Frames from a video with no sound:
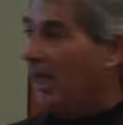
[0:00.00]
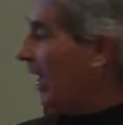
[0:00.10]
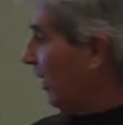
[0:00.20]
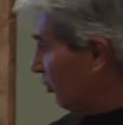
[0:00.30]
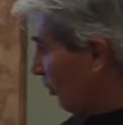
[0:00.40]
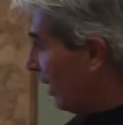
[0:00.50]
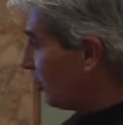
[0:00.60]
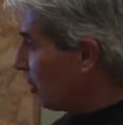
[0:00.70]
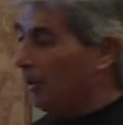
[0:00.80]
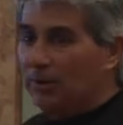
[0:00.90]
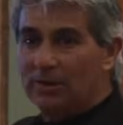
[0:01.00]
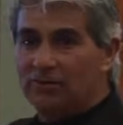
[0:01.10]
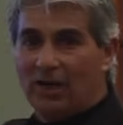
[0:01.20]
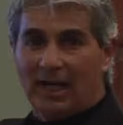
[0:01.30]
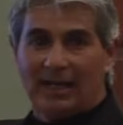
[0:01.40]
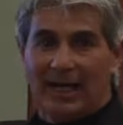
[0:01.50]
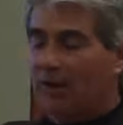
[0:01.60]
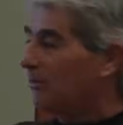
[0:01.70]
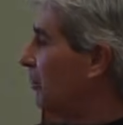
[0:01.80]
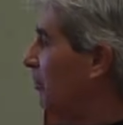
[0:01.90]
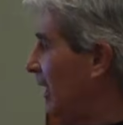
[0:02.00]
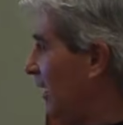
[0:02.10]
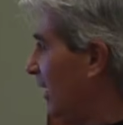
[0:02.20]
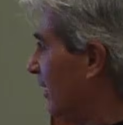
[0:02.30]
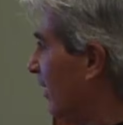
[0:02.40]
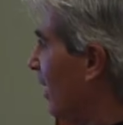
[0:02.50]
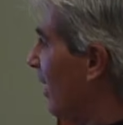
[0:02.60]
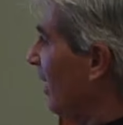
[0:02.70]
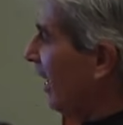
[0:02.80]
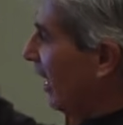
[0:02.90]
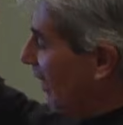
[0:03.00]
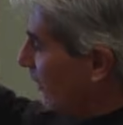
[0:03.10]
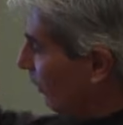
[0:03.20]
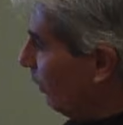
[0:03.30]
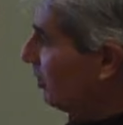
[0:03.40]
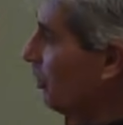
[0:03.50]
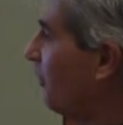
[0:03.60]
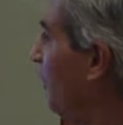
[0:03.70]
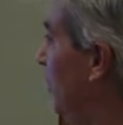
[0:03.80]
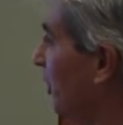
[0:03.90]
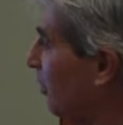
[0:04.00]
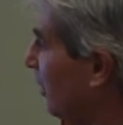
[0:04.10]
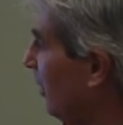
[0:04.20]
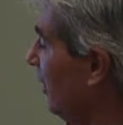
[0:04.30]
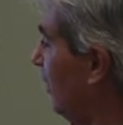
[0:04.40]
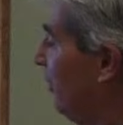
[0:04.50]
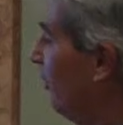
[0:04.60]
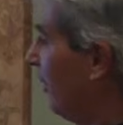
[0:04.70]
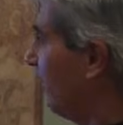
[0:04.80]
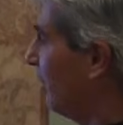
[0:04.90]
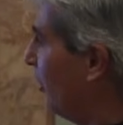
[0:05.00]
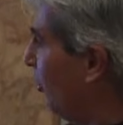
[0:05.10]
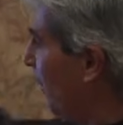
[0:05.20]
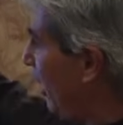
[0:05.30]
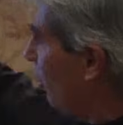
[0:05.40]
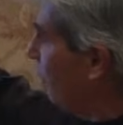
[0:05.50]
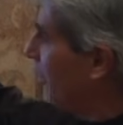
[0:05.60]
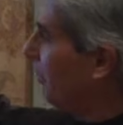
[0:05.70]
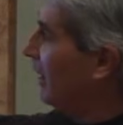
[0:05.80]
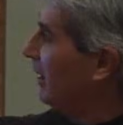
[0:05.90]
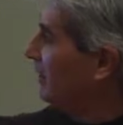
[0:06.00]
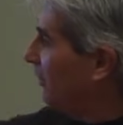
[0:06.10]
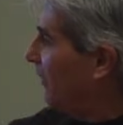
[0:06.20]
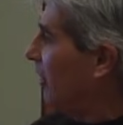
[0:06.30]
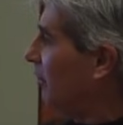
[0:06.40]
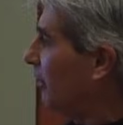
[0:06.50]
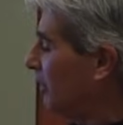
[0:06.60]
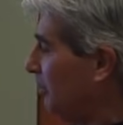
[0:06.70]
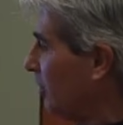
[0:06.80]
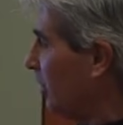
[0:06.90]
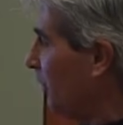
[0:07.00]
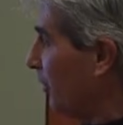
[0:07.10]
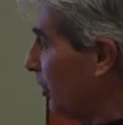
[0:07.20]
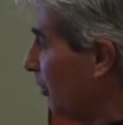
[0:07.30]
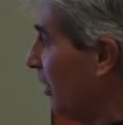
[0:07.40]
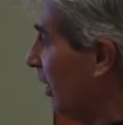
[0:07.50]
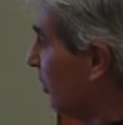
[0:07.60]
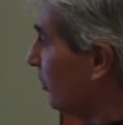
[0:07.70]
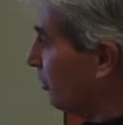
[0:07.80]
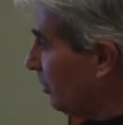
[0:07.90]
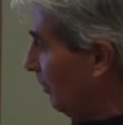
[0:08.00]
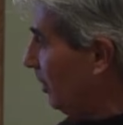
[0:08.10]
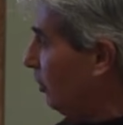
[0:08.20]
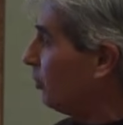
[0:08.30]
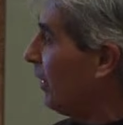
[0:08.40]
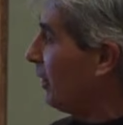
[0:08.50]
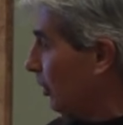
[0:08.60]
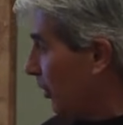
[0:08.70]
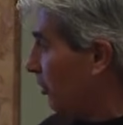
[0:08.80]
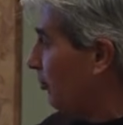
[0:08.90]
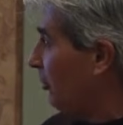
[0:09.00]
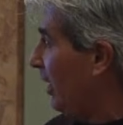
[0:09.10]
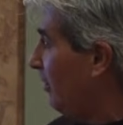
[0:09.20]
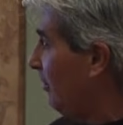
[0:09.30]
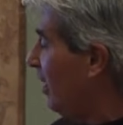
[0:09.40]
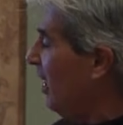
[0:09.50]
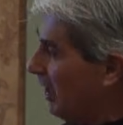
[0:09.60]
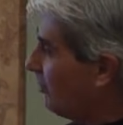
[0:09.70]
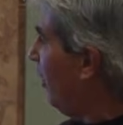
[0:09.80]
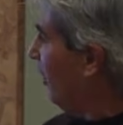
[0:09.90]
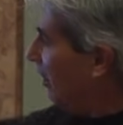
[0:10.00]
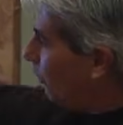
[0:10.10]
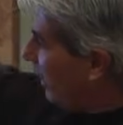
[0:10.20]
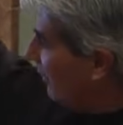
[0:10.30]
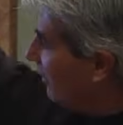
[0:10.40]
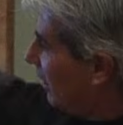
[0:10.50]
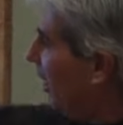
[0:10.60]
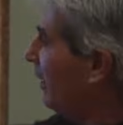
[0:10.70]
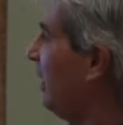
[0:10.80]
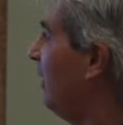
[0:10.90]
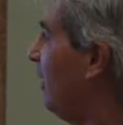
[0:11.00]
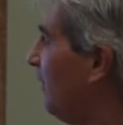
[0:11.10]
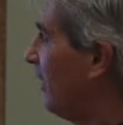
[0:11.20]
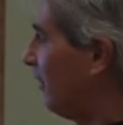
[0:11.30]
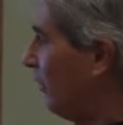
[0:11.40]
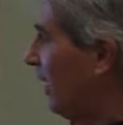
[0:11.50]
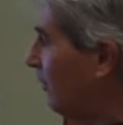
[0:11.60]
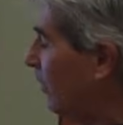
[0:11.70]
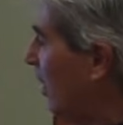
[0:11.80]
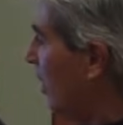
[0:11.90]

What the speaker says: And so I show you exactly how to make it. And once you're familiar with it, you don't have to go back over, but it is available, especially for newer hunters or somebody who's trying to learn a sound. It's all on. We have glunking on there. We have